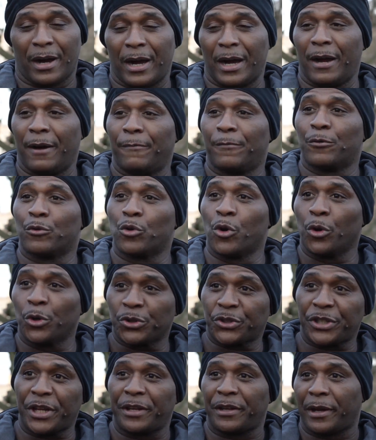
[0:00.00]
I have
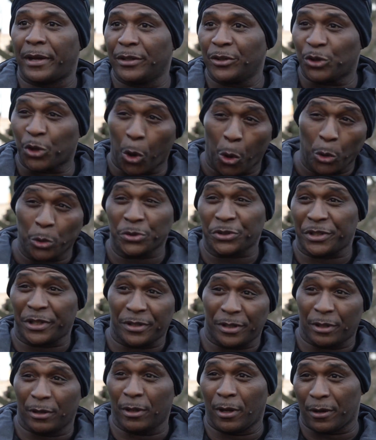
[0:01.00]
roasted and
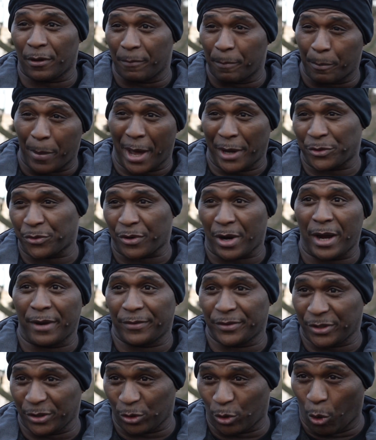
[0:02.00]
toasted a lot of bad
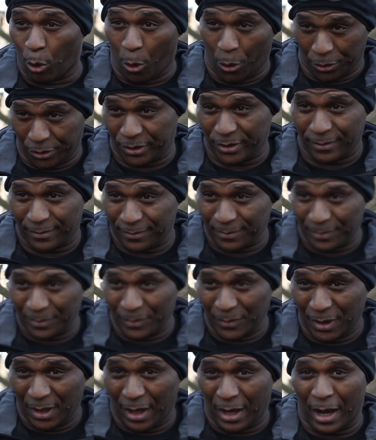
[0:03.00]
drivers in court.
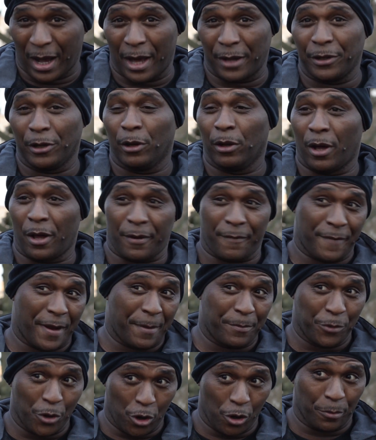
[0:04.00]
And a lot of
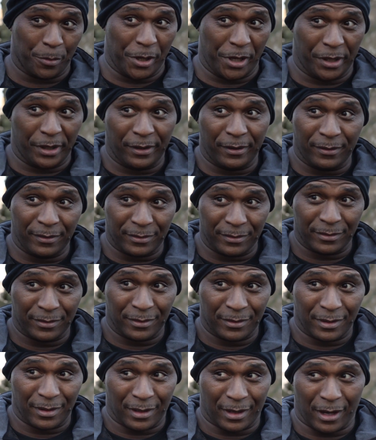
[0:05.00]
them know me,
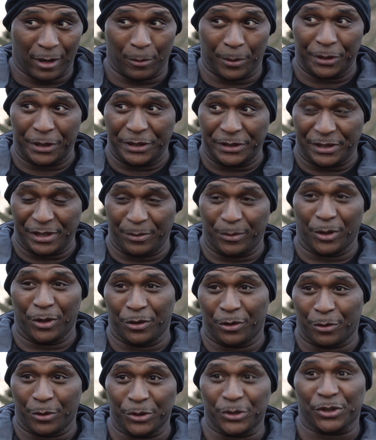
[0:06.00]
and when they see me on
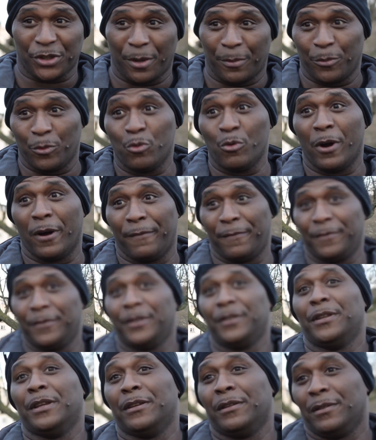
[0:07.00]
the road, some who have
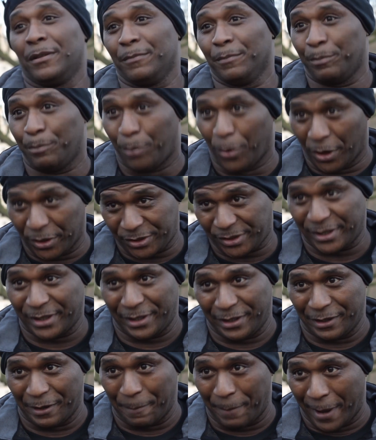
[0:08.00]
busted
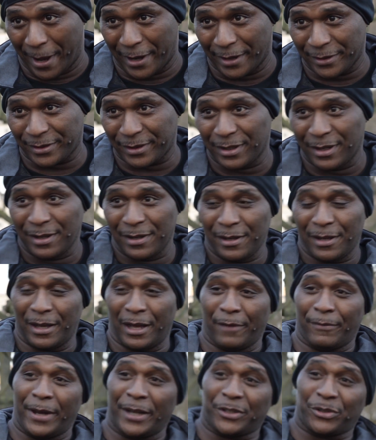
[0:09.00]
in the past,
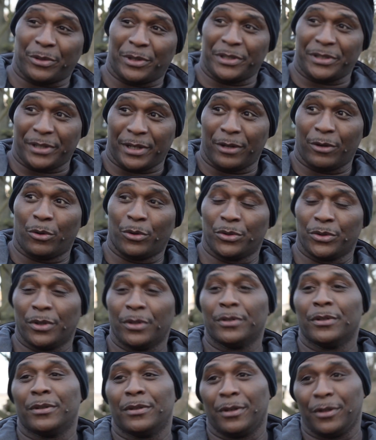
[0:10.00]
I've actually said, oh,
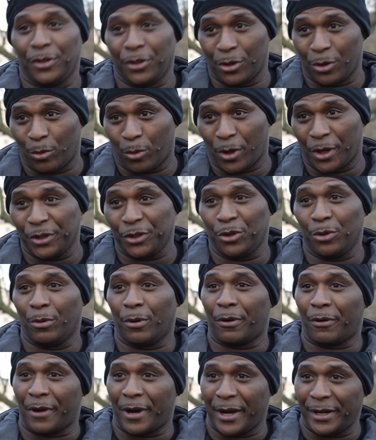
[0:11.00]
you know what, you
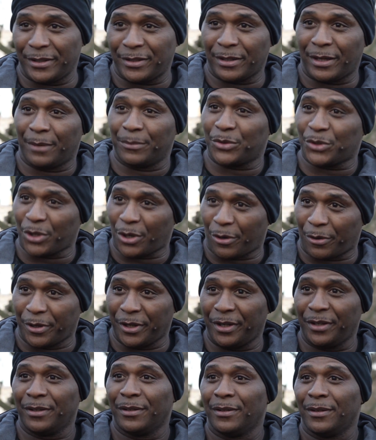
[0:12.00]
were right, I'm
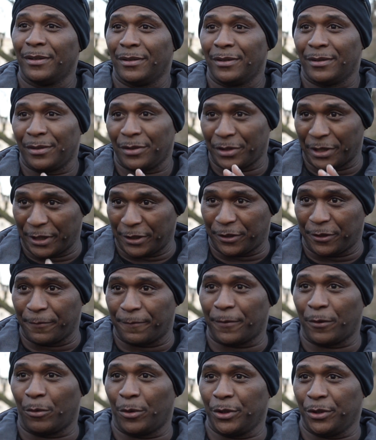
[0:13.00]
sorry. Thank you
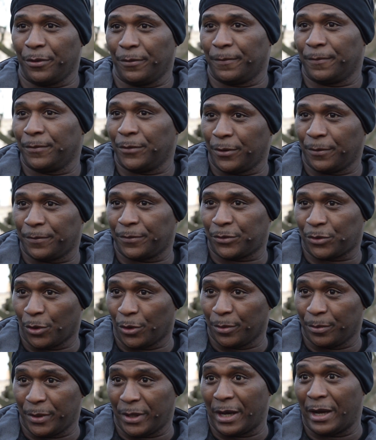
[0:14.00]
for what you've
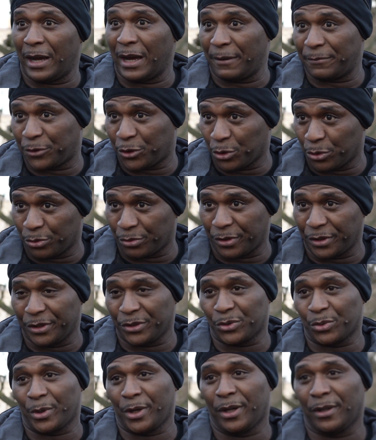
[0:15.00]
told me. I have children
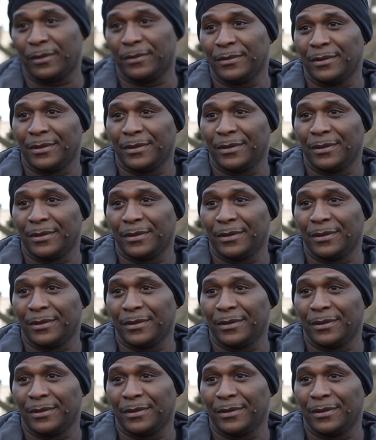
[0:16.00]
as well.